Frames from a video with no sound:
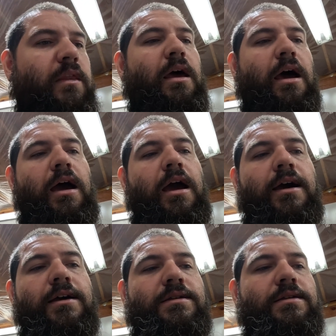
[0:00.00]

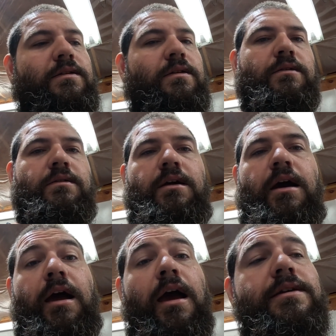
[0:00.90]
asked
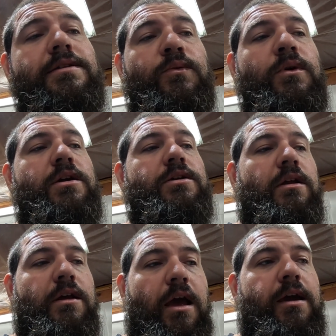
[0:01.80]

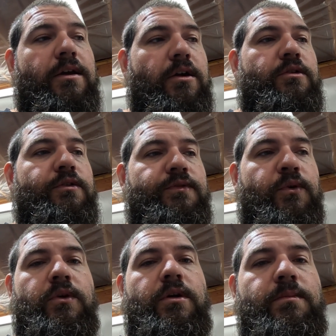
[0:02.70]
originally $800
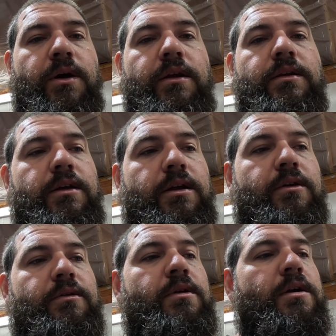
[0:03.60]
for it, but you
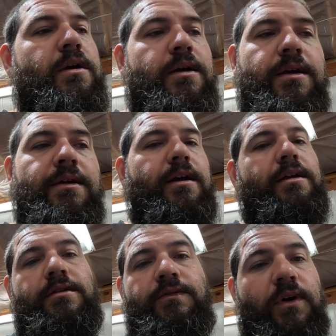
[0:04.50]
know, that
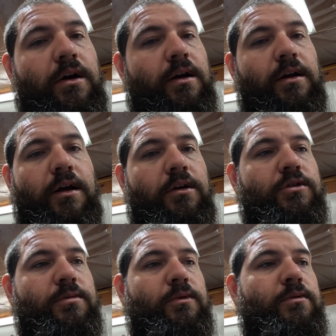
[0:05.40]
is very
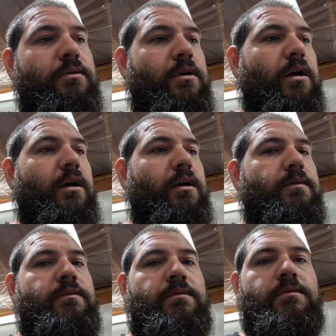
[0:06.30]
negotiable.
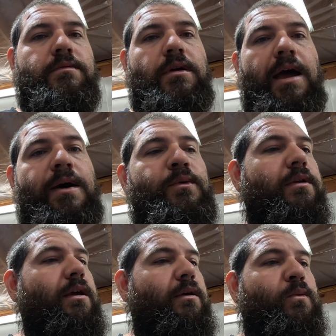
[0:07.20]
I would
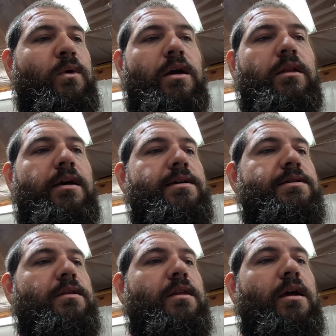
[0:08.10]
take way less
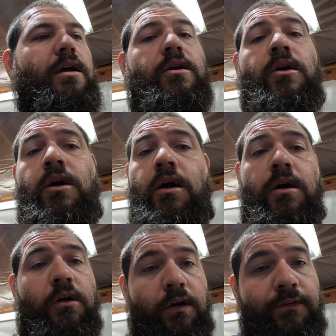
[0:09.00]
than that.
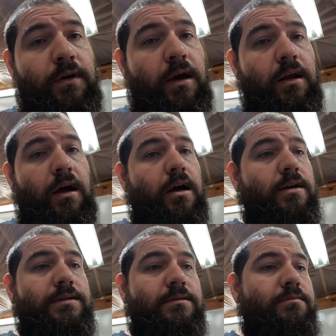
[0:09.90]
Or if you had an
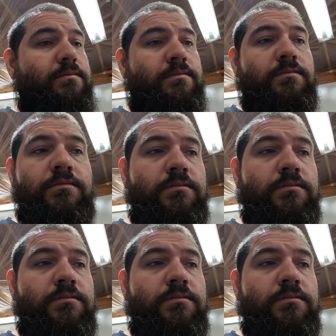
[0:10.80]
awesome